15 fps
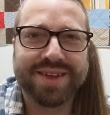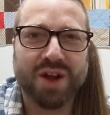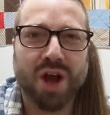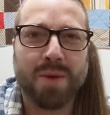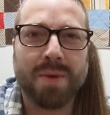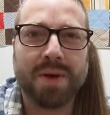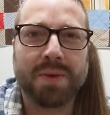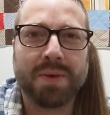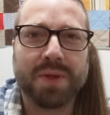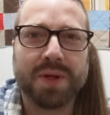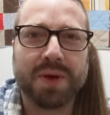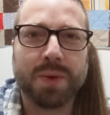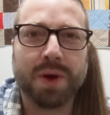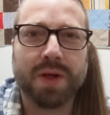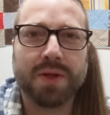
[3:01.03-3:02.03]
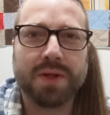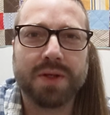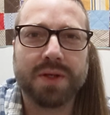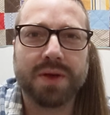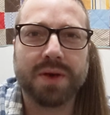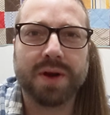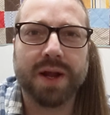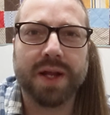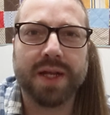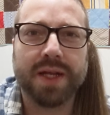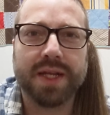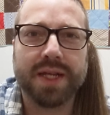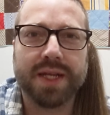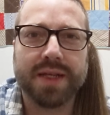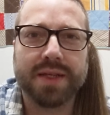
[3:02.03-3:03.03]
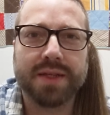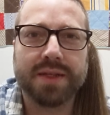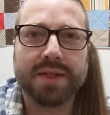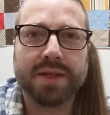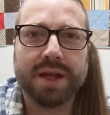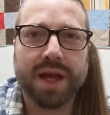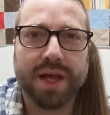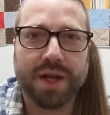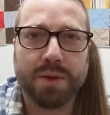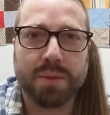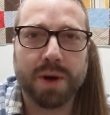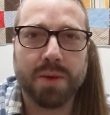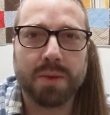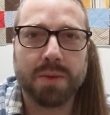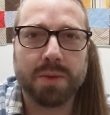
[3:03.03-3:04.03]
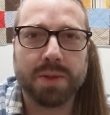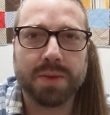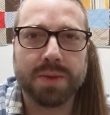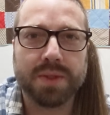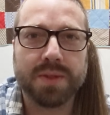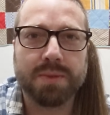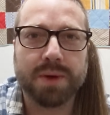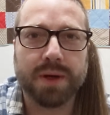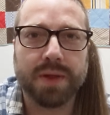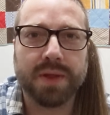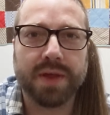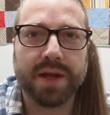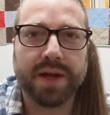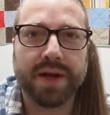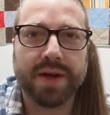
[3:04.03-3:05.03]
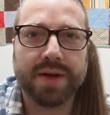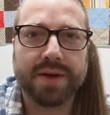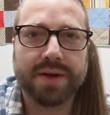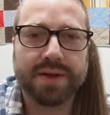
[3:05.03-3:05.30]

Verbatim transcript: Comment with your question or ideas, and I'll probably respond there.